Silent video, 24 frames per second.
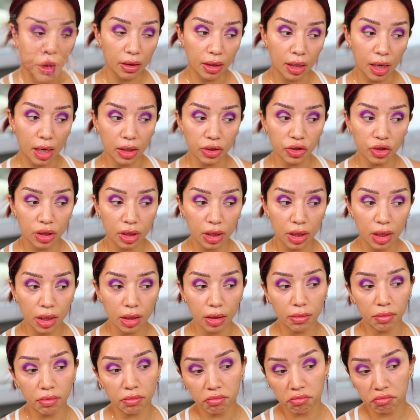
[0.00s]
That
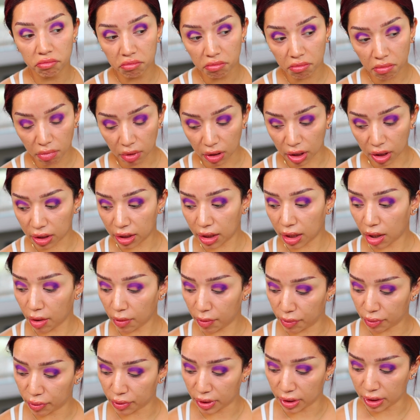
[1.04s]
actually blended
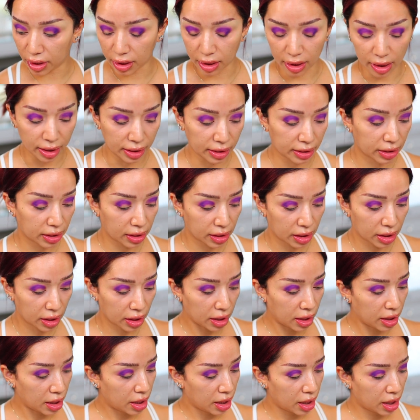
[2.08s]
up pretty nicely.
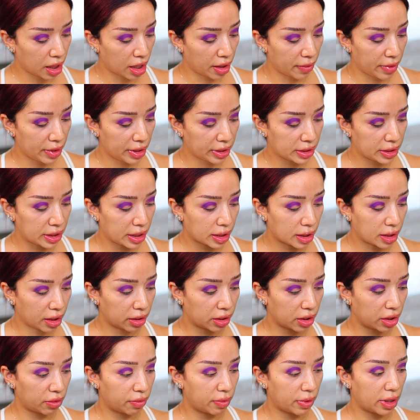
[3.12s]
I'm gonna take a
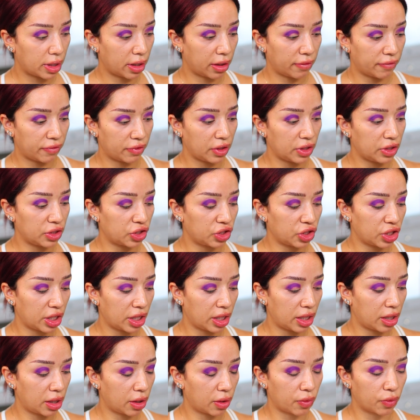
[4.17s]
little bit of the
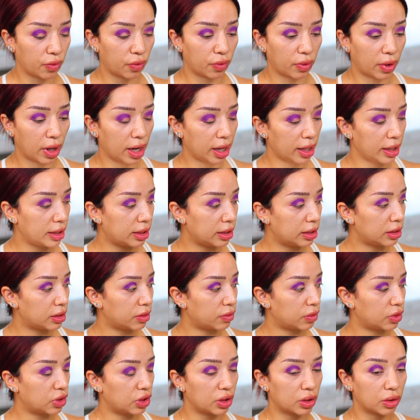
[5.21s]
shade Rise,
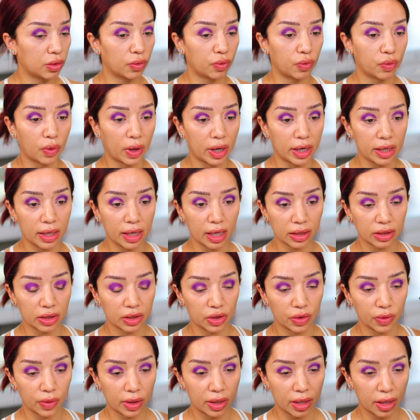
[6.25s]
which is right next
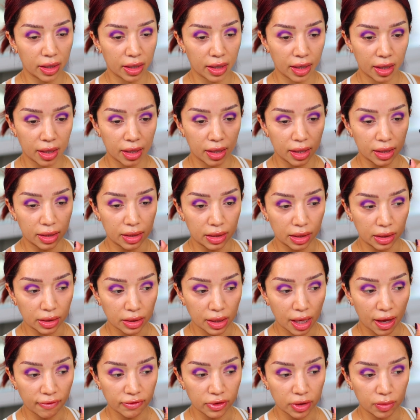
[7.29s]
to it. Again, it does
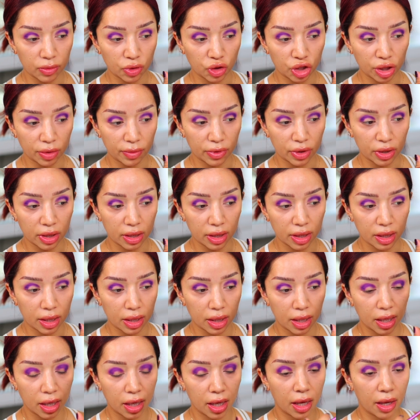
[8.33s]
have some shimmer in
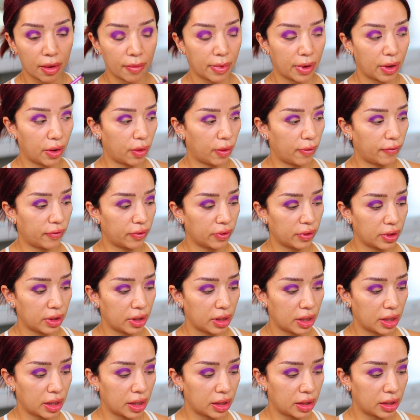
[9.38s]
it, but
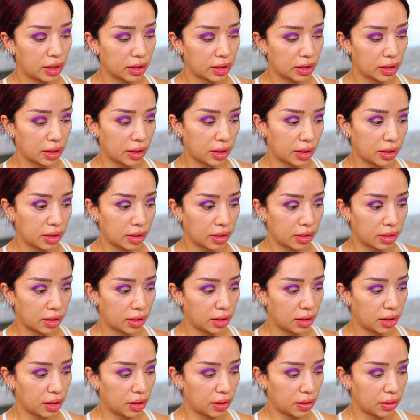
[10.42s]
hopefully it doesn't,
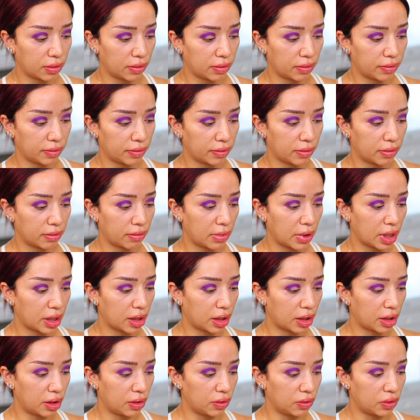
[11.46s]
you know, make a
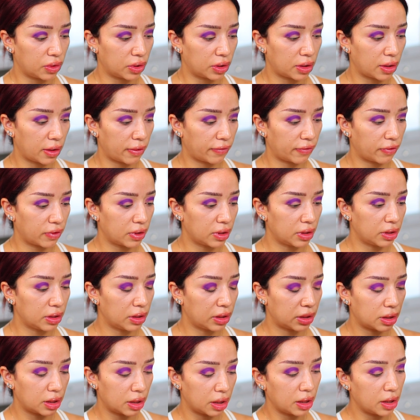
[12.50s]
huge
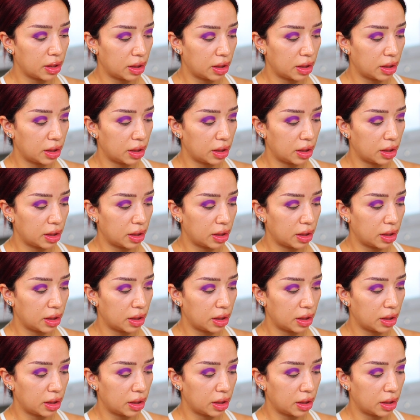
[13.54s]
difference.